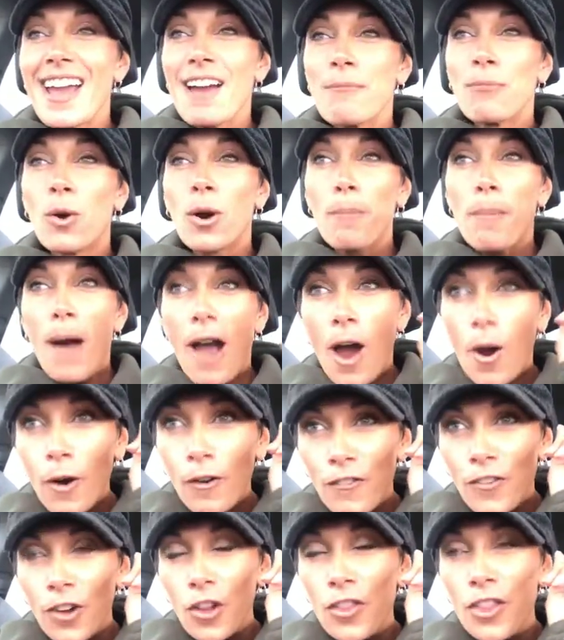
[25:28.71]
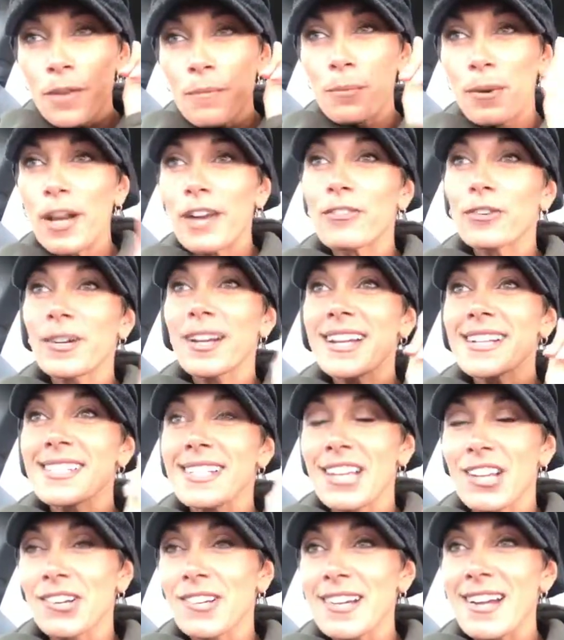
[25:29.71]
More powerful than bravery is
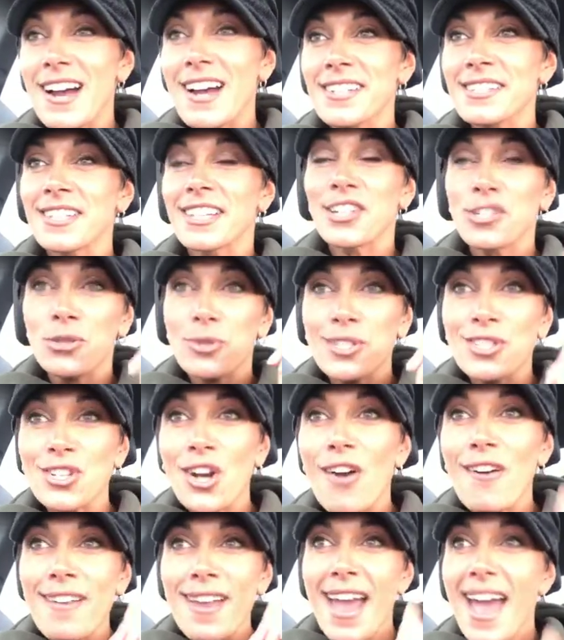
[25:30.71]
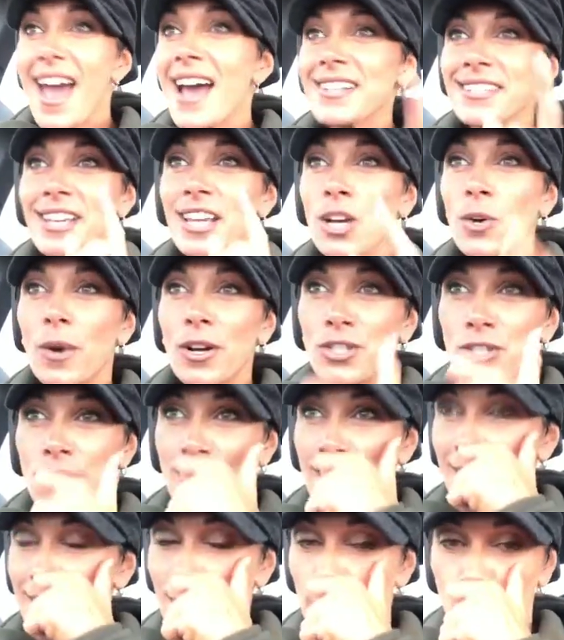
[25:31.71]
curiosity. So start asking
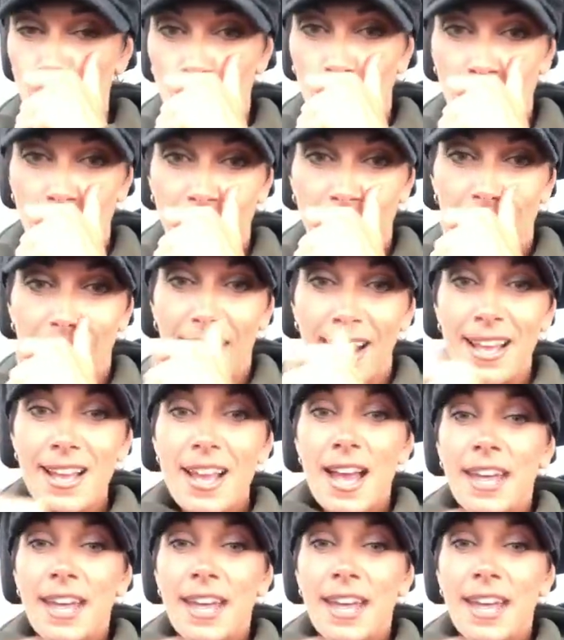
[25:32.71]
questions on social media.